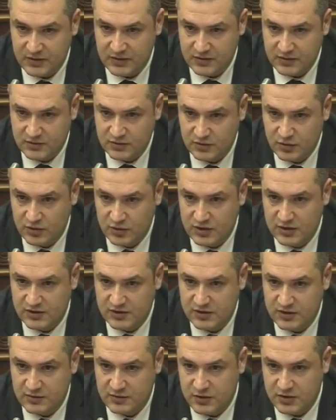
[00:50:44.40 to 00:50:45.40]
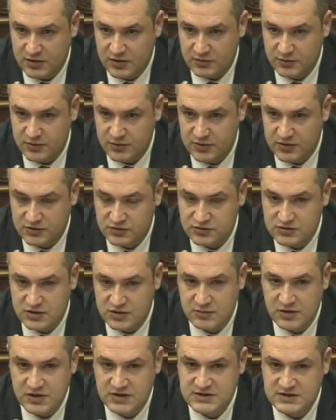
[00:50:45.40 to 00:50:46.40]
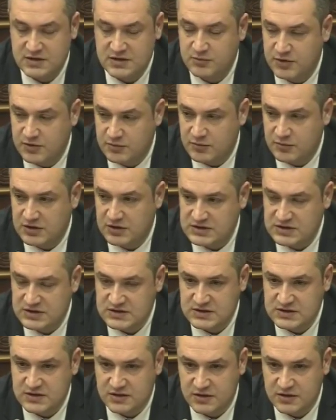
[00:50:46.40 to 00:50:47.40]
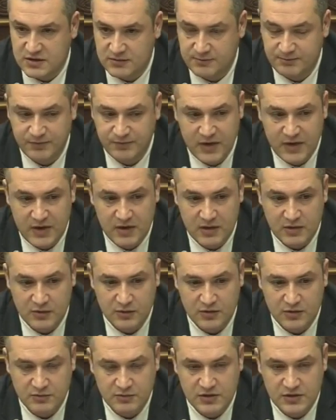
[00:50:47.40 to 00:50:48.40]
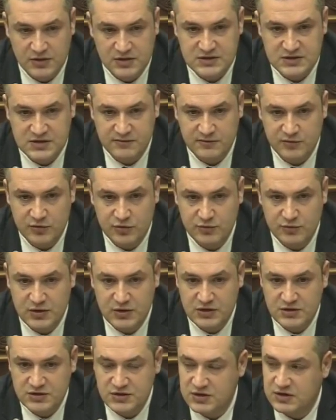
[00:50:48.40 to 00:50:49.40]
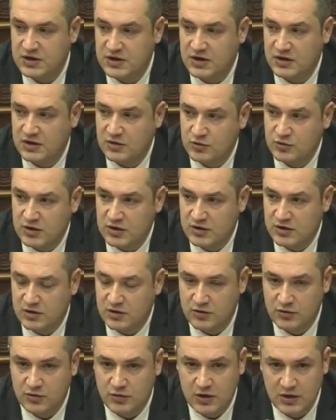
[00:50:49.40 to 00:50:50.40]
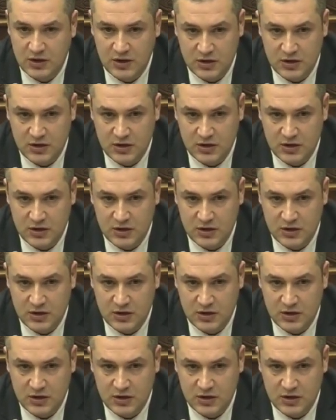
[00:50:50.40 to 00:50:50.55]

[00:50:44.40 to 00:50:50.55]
was the negative reflection of dollars, Armenian drams,